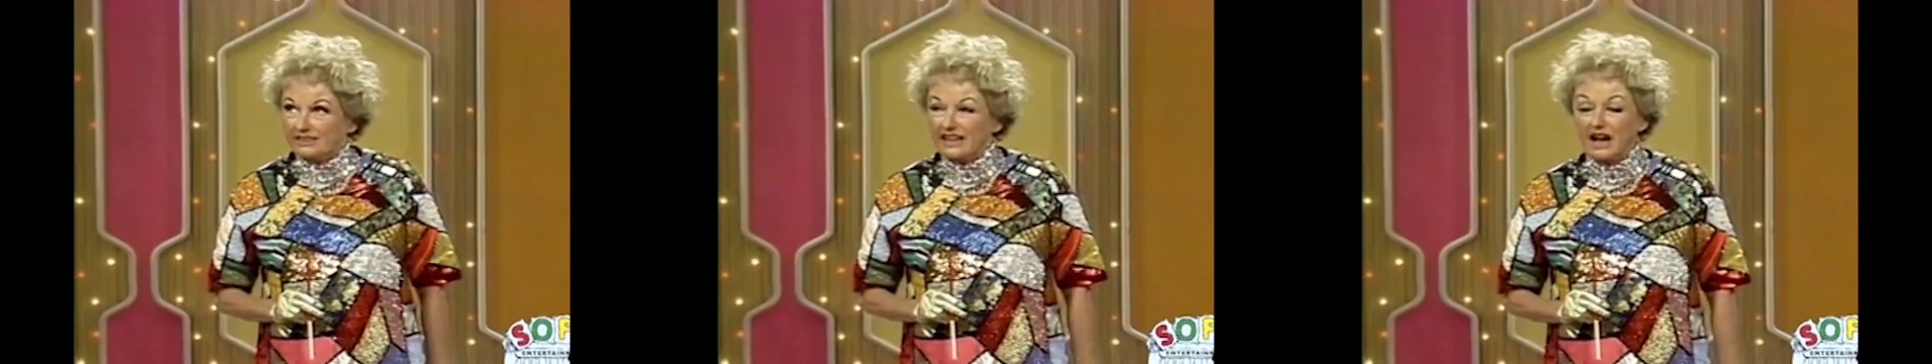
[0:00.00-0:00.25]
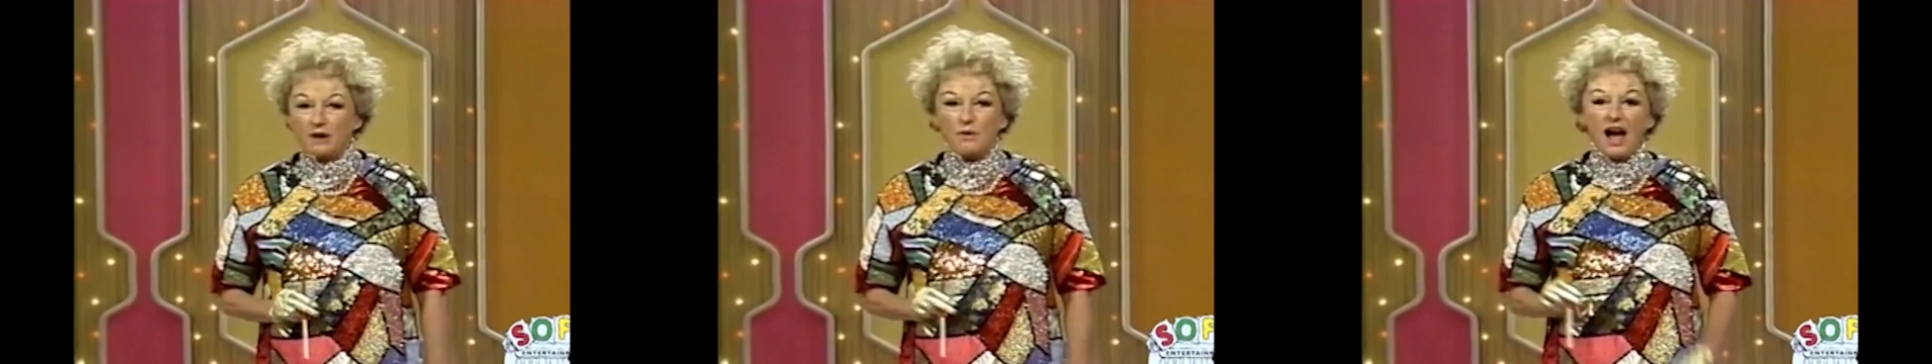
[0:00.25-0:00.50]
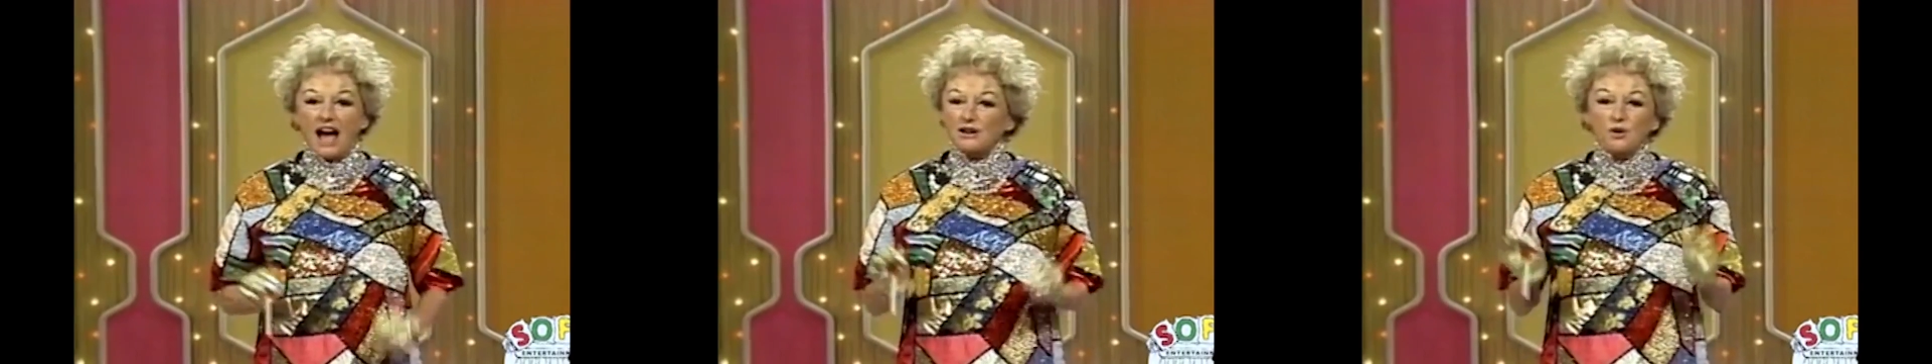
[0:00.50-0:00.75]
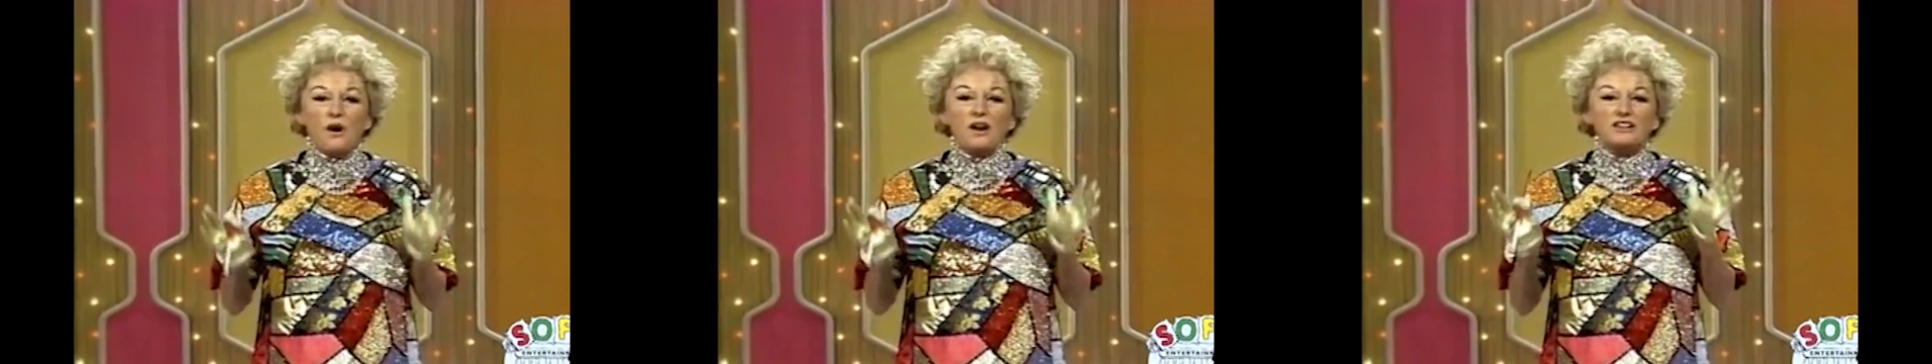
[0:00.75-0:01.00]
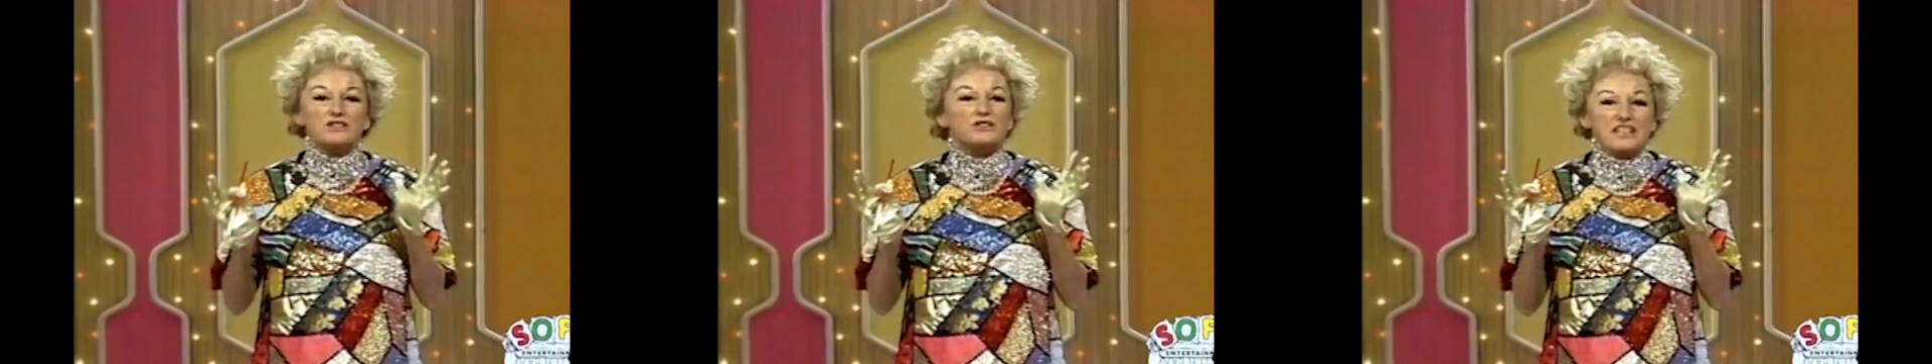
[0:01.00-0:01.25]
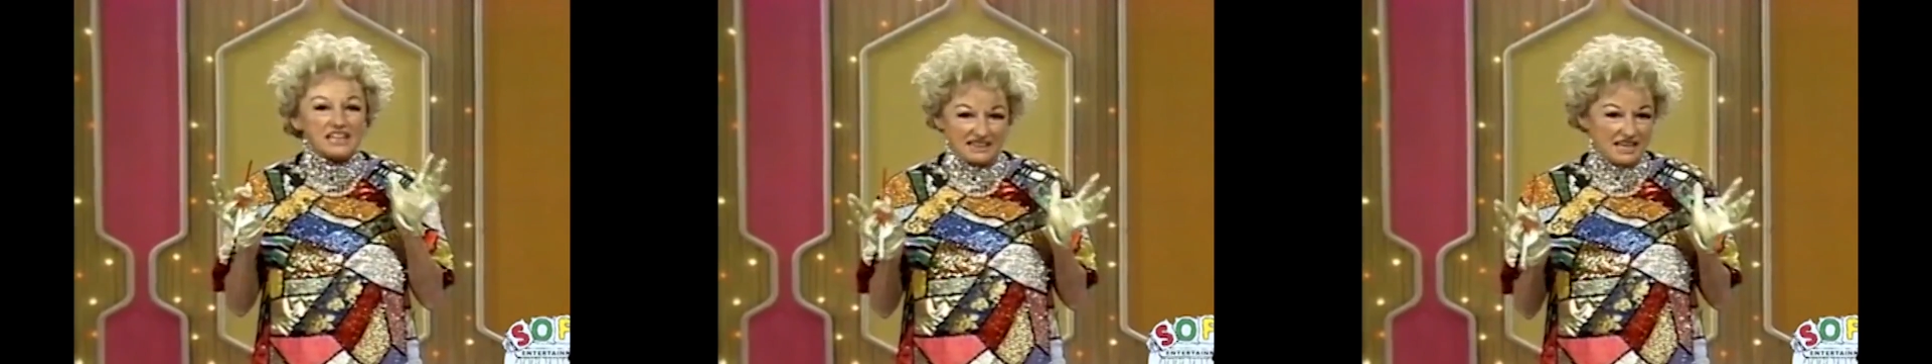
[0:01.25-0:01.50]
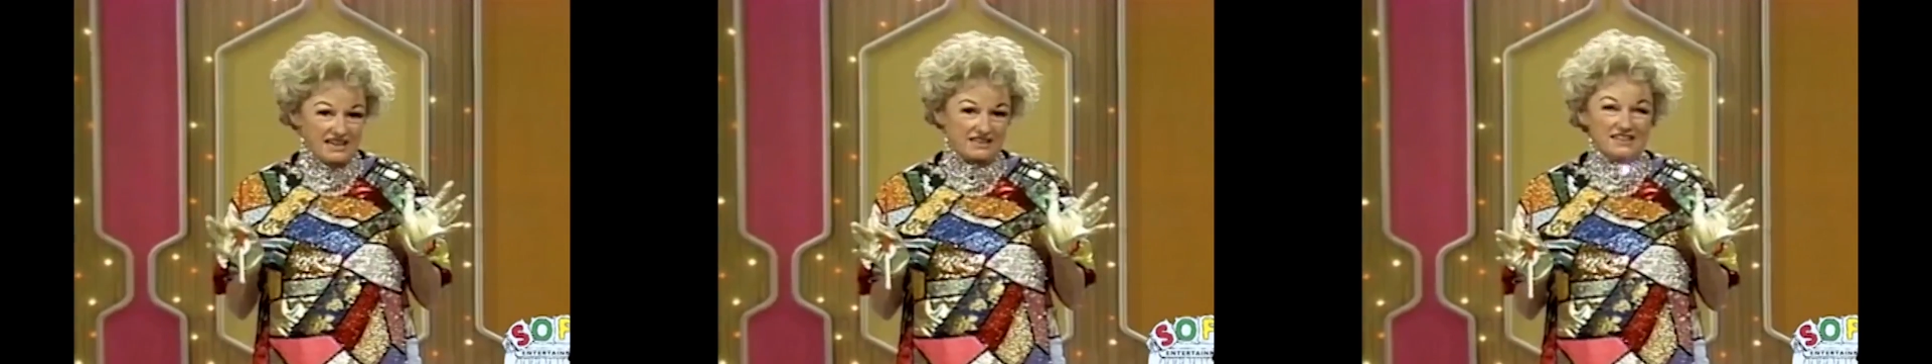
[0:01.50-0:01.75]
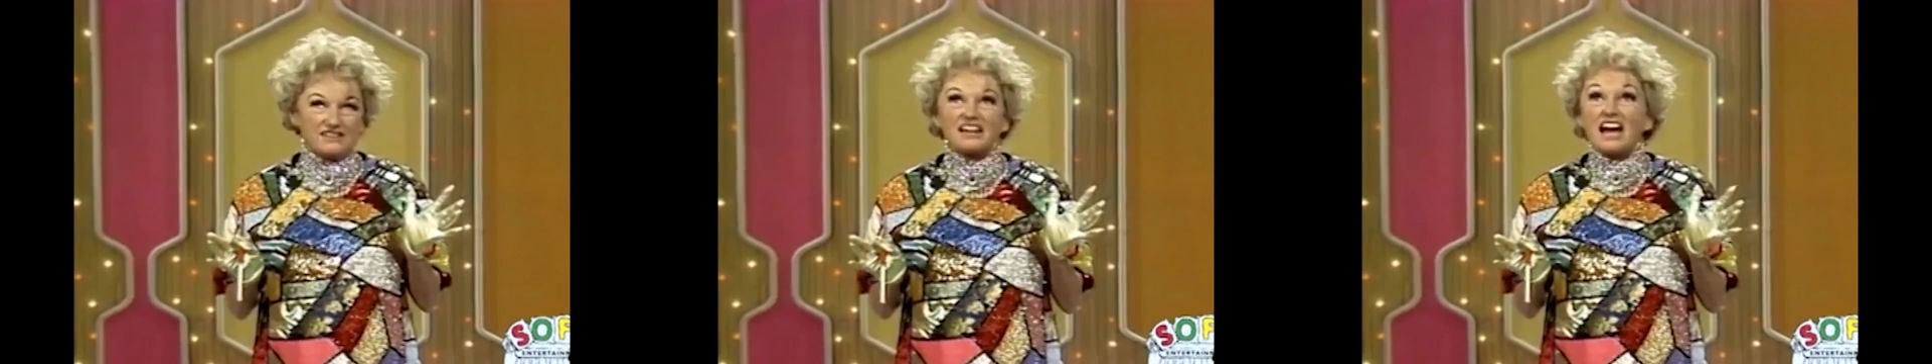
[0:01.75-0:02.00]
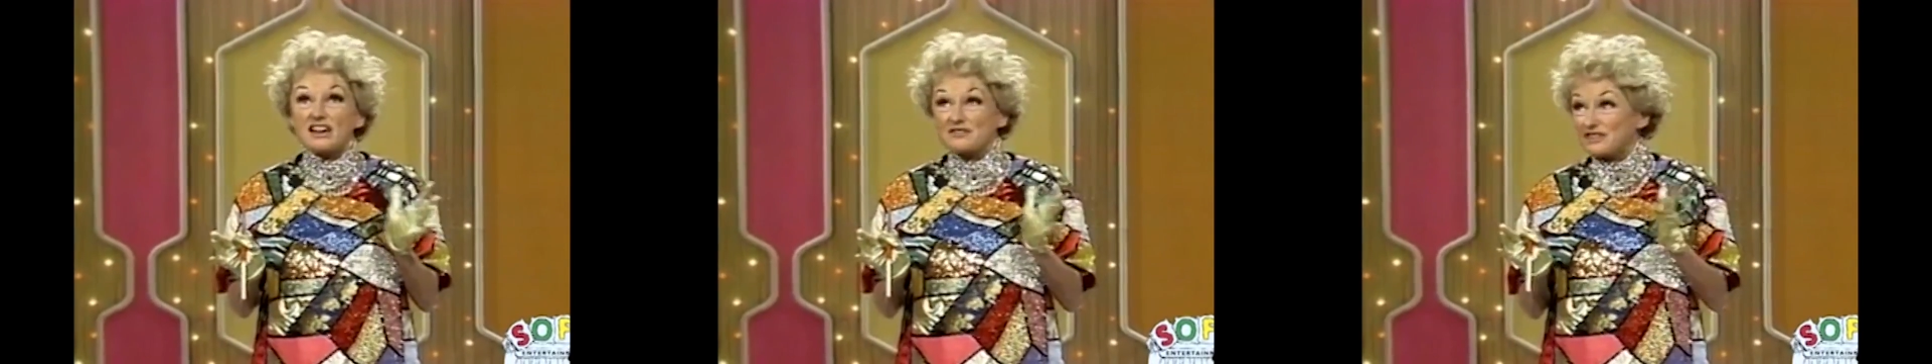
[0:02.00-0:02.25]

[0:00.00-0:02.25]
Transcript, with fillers: comic actresses. There's always